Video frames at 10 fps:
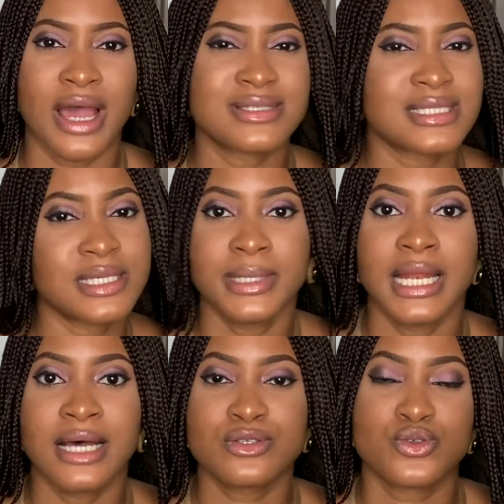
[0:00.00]

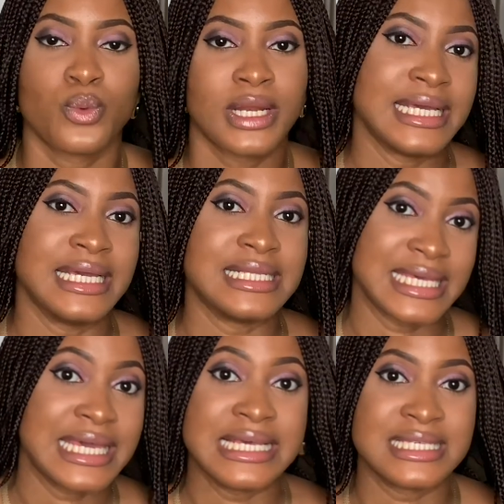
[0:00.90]
similar to what it
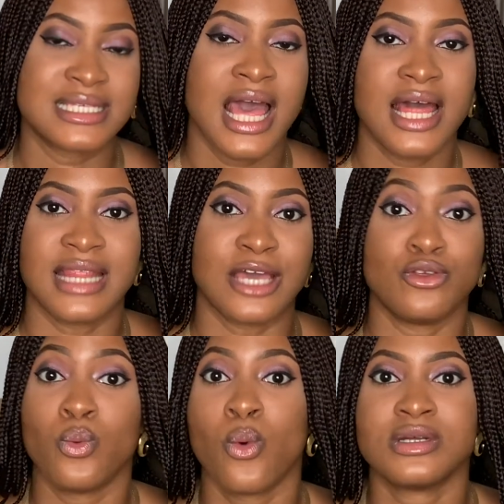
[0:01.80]
is that you
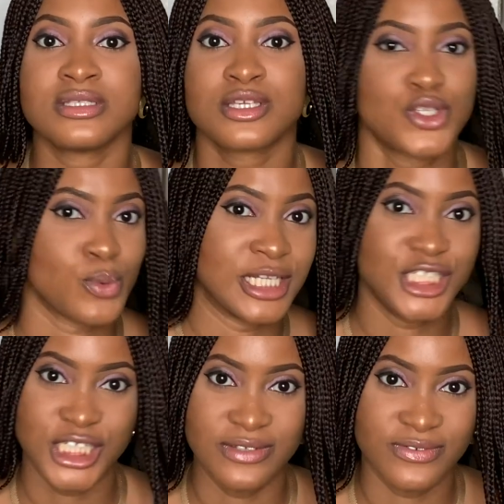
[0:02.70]
want to
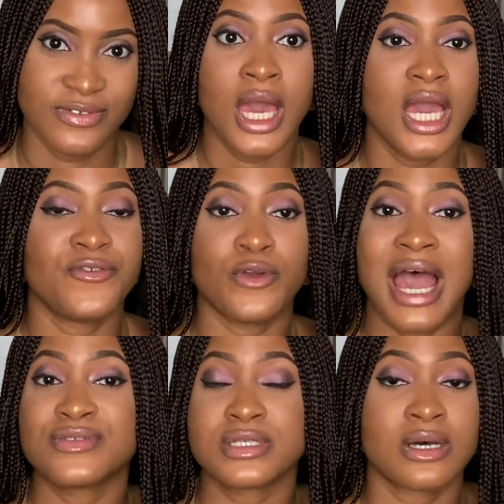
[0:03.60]
achieve. If you
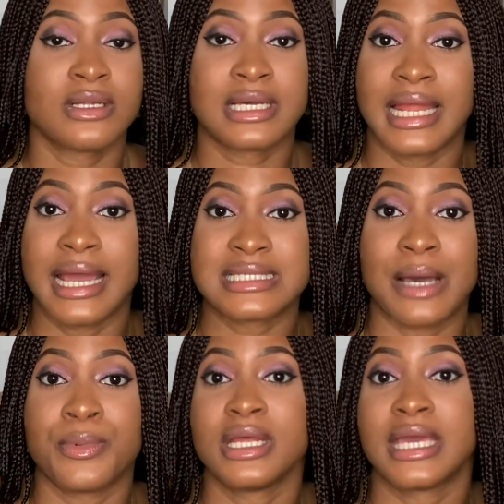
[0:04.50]
have to tell the client, I'm
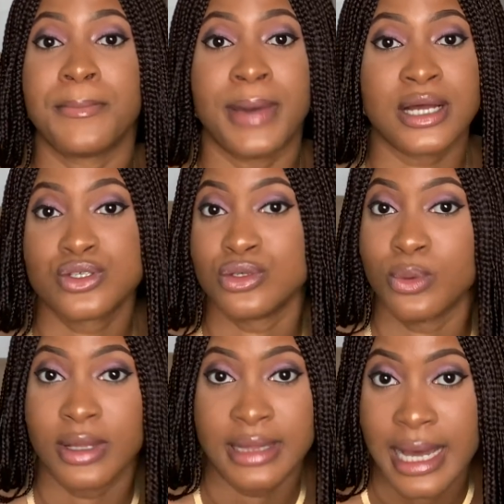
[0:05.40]
going to get back to you
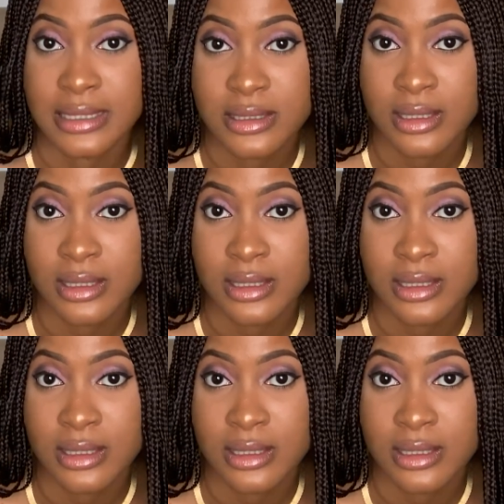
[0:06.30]
on that,